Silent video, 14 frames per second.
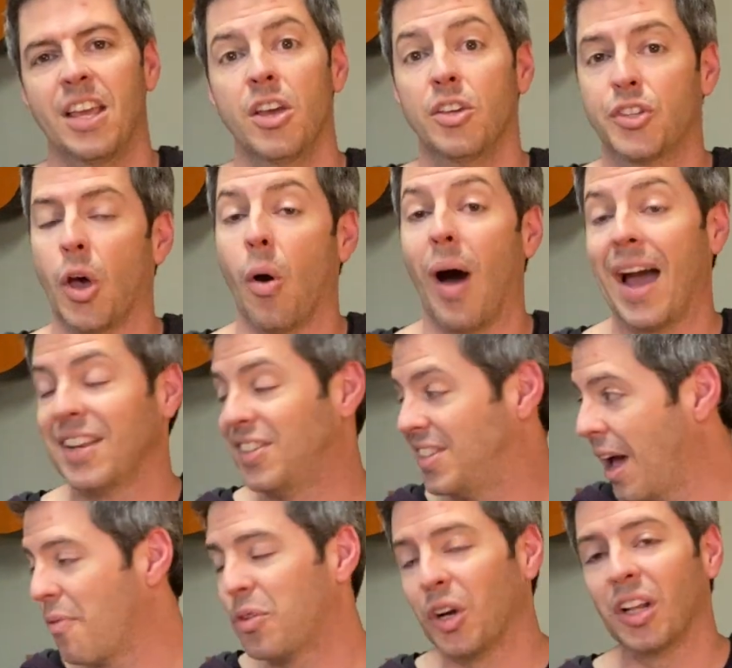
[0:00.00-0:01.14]
So I
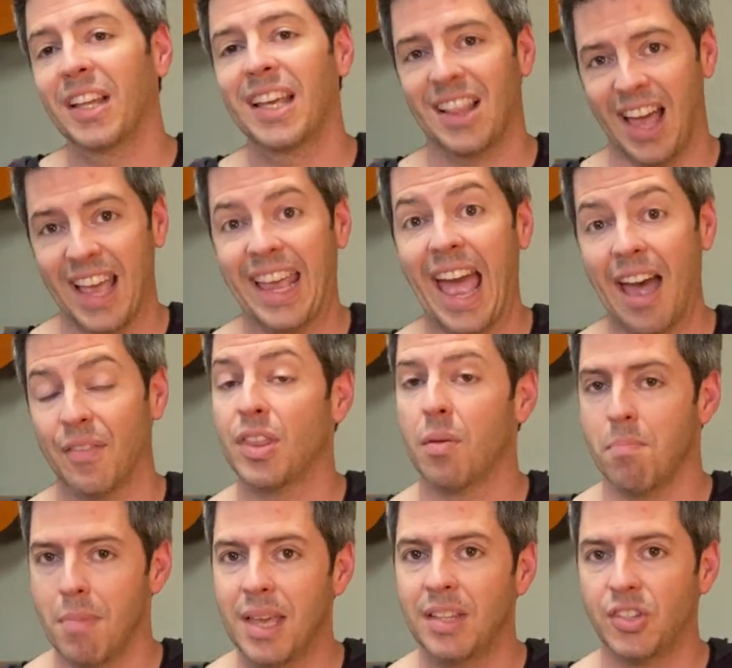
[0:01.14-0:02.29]
definitely like having the
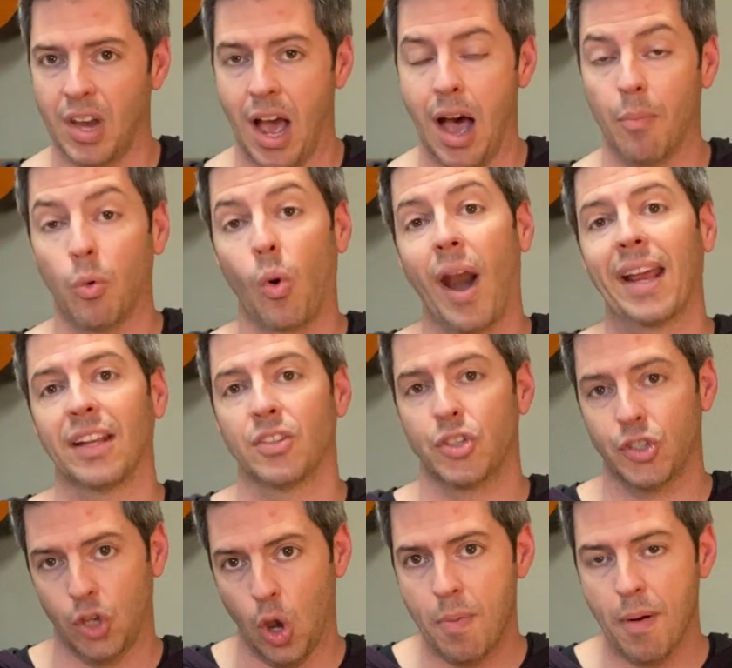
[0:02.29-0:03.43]
mids knob where I can
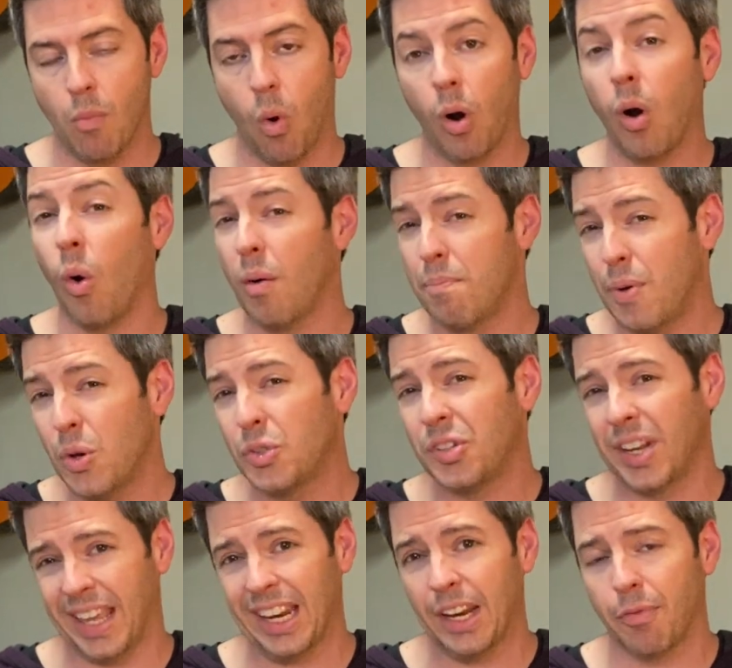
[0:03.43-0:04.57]
scoop it more or boost it to
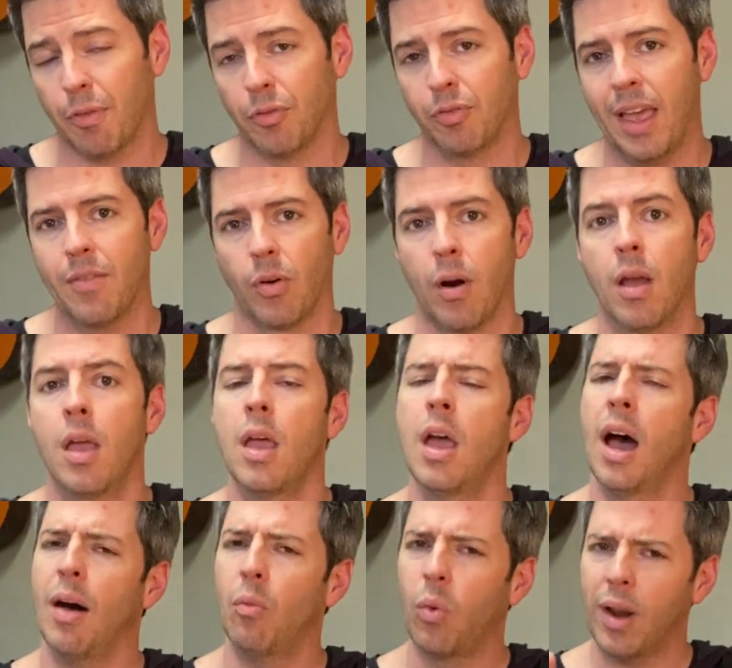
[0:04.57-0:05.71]
get a different flavor.
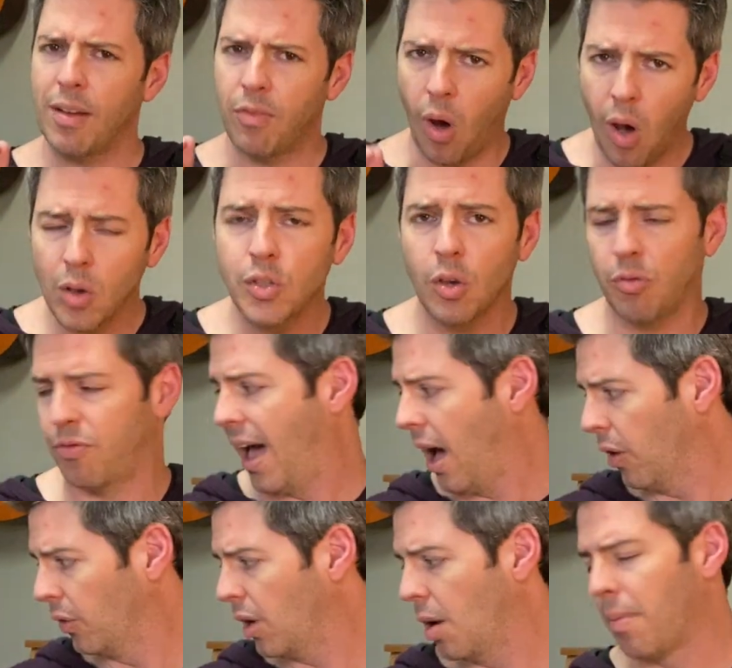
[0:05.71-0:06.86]
What I've also
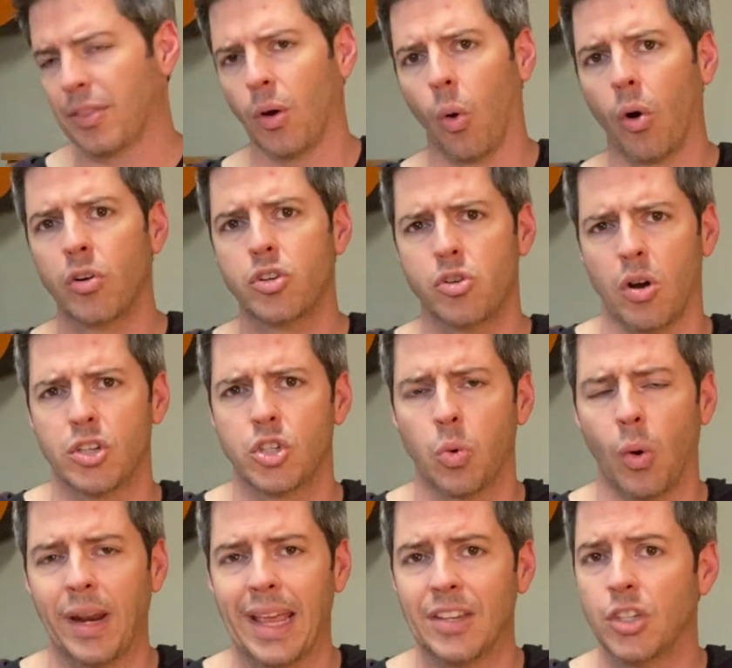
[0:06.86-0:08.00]
found about the Orange Crush
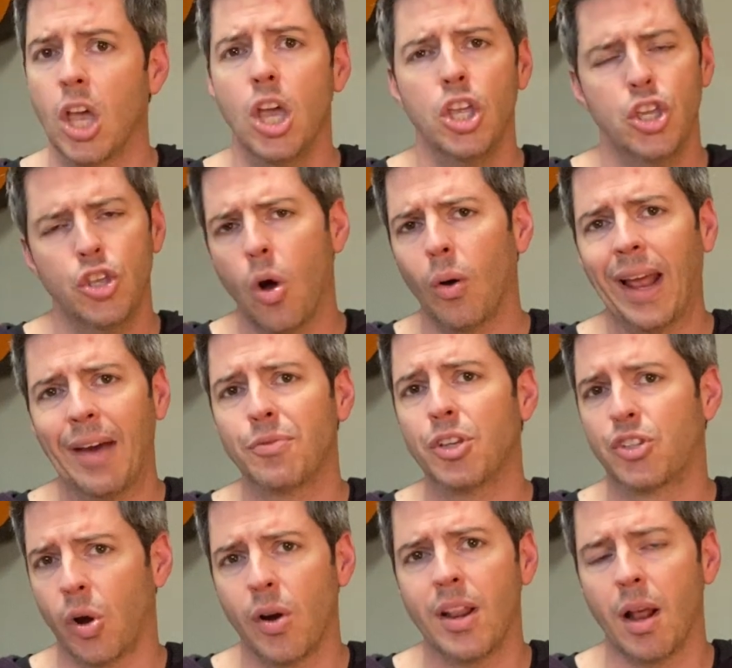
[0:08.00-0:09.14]
20 is you don't have to
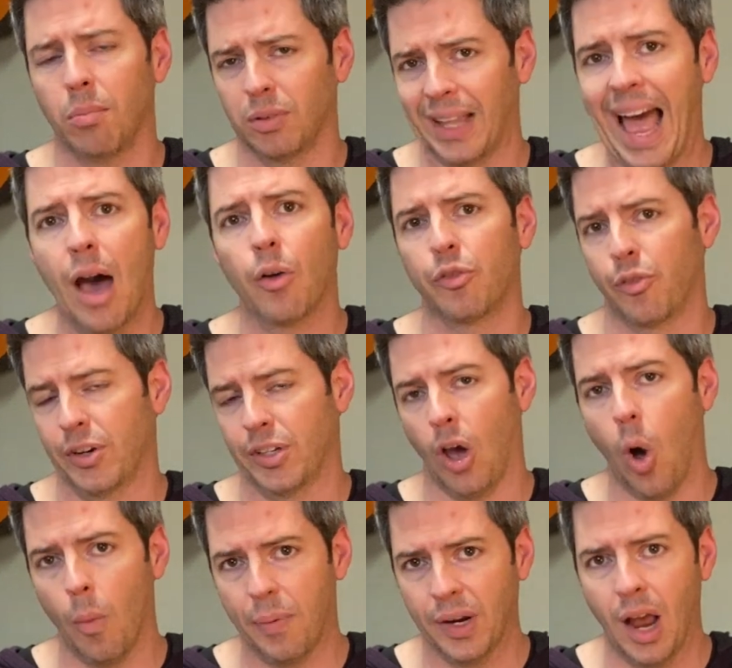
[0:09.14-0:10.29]
turn it up loud for it to
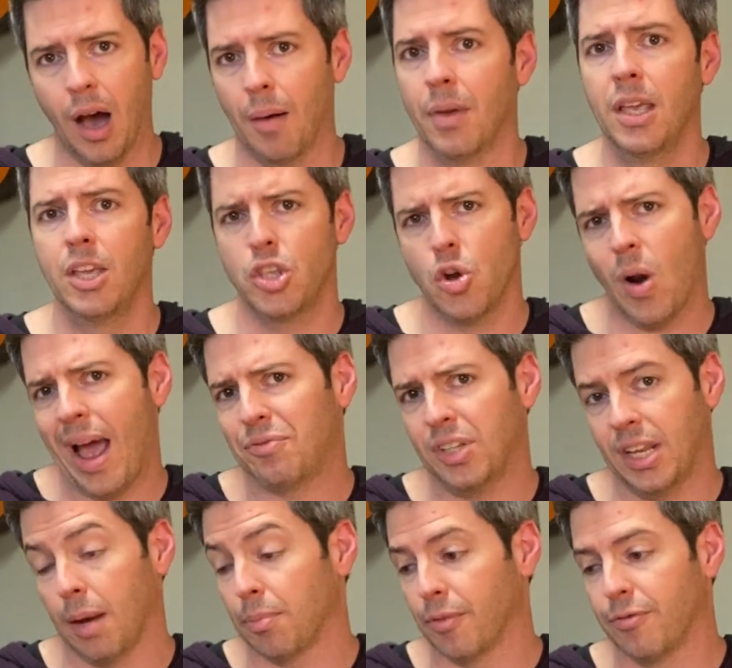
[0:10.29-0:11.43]
open up. You don't have to get
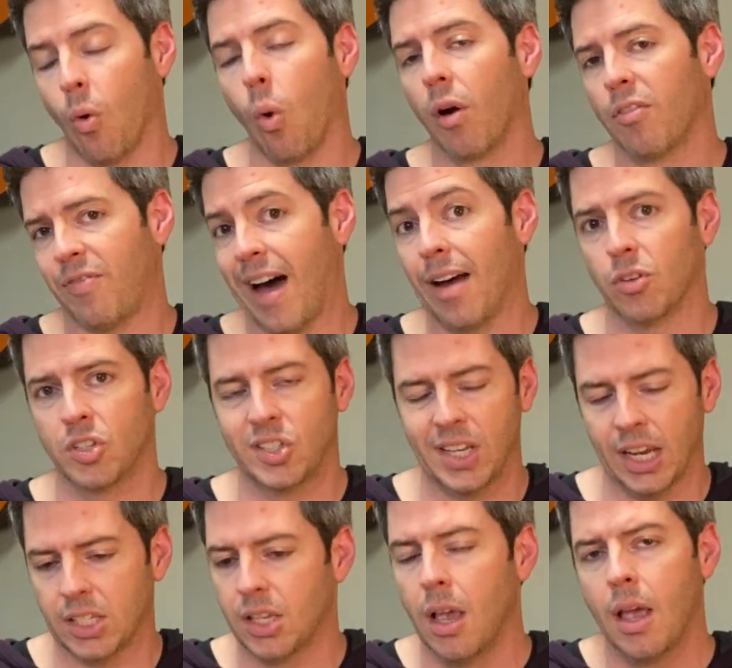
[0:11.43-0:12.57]
up to four, five, or
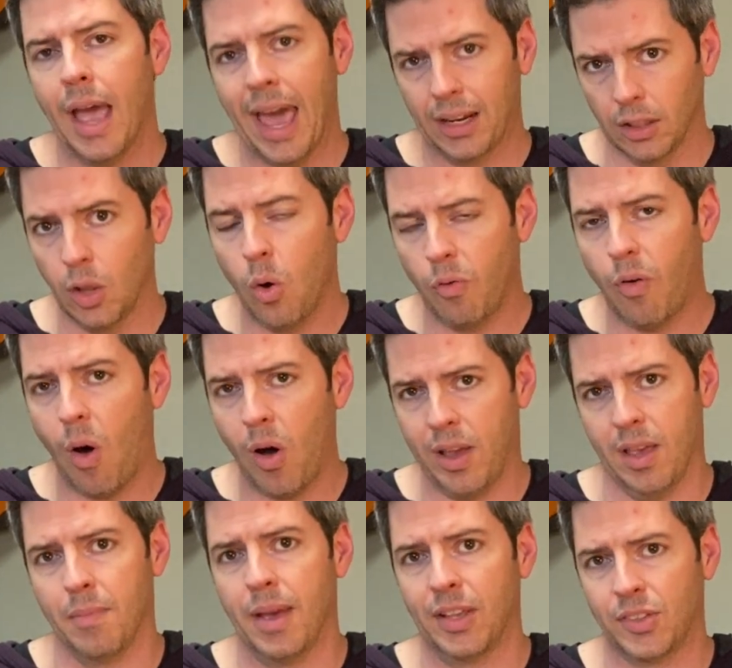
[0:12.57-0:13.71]
six. At a low
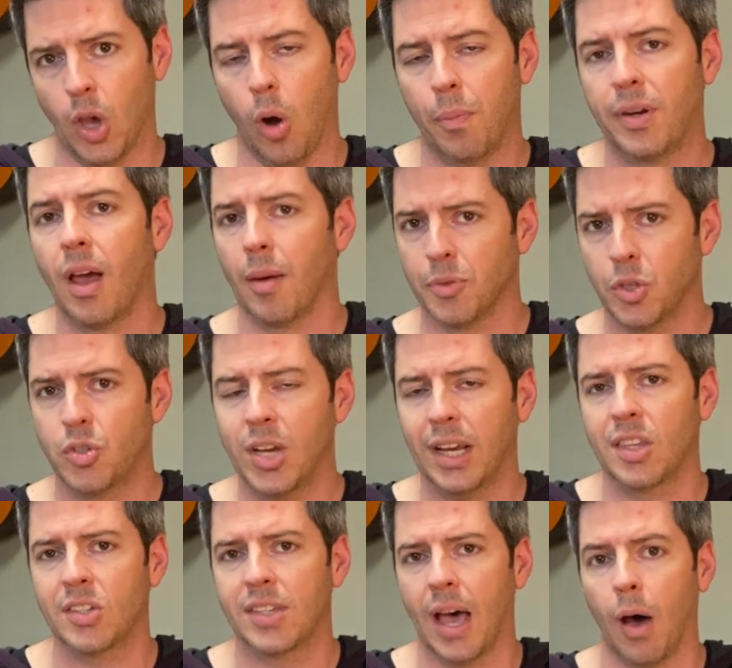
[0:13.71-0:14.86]
volume, it's opened up. So check
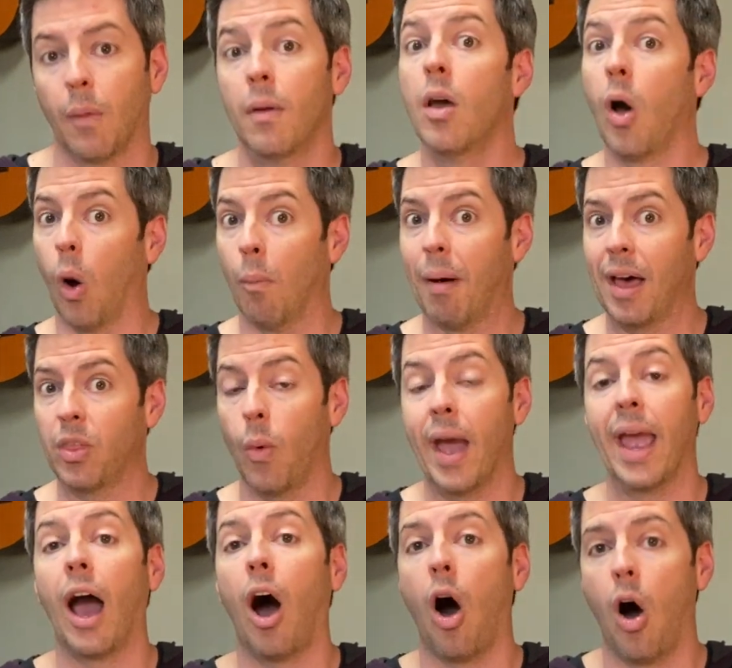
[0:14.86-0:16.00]
this out. Oh, by the way,
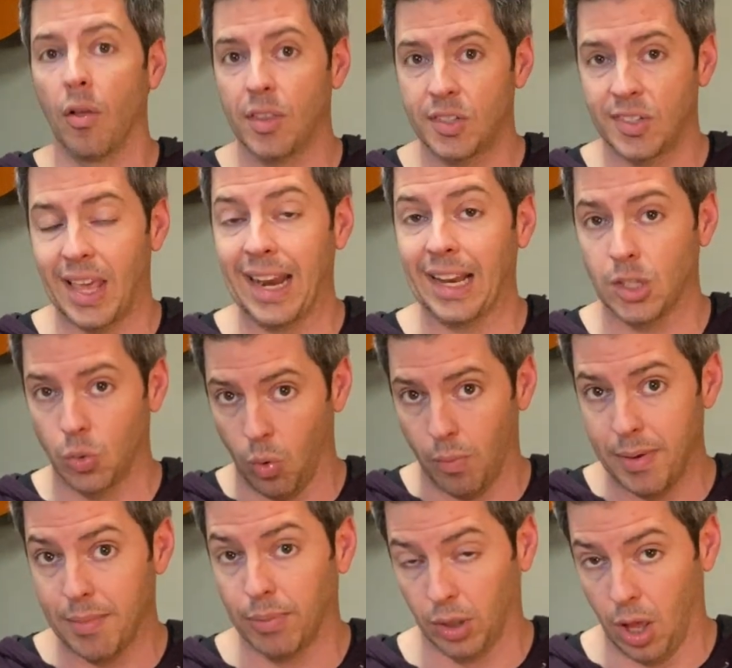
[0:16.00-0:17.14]
all the settings will be
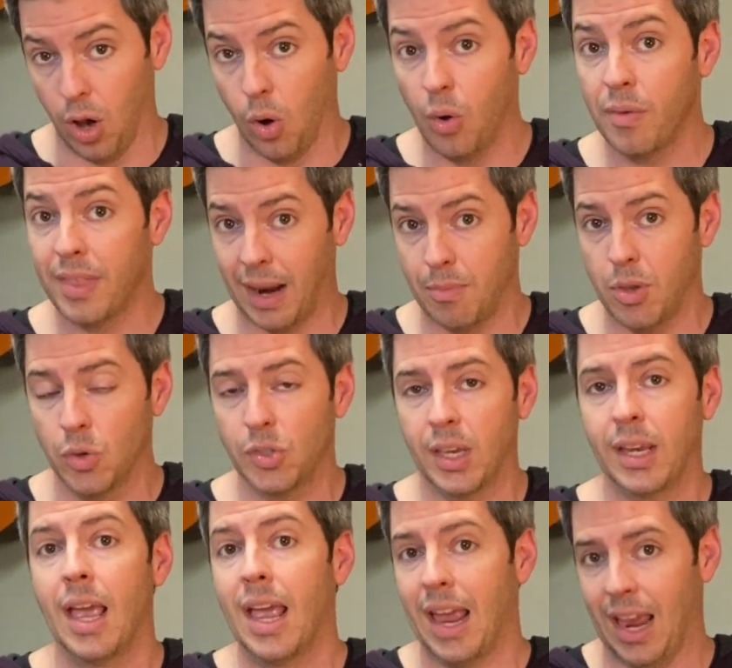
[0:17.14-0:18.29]
below that I'm using
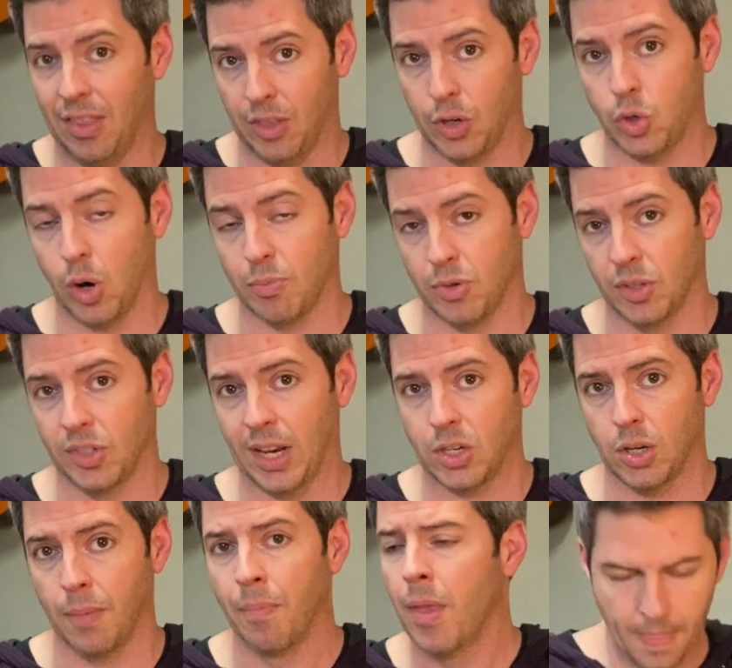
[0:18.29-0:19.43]
in the description section.
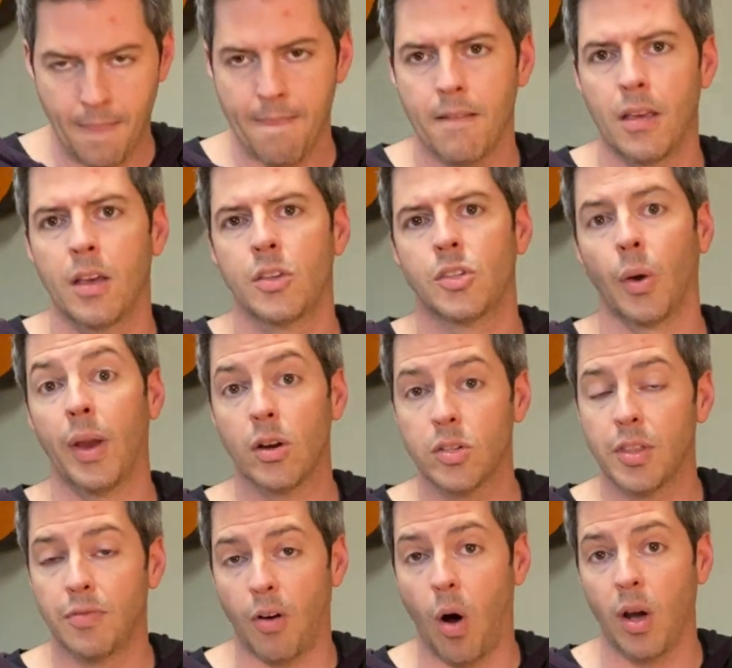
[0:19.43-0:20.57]
So here's the
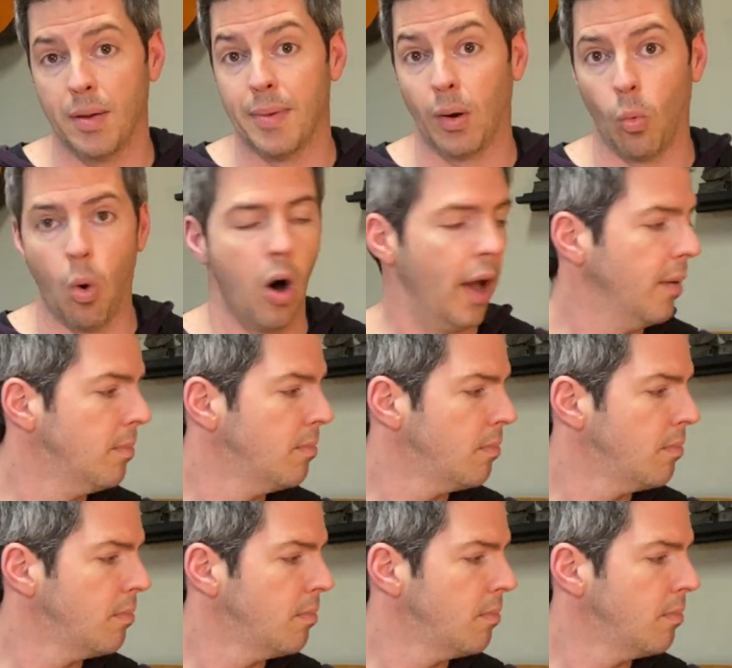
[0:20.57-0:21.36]
volume at one.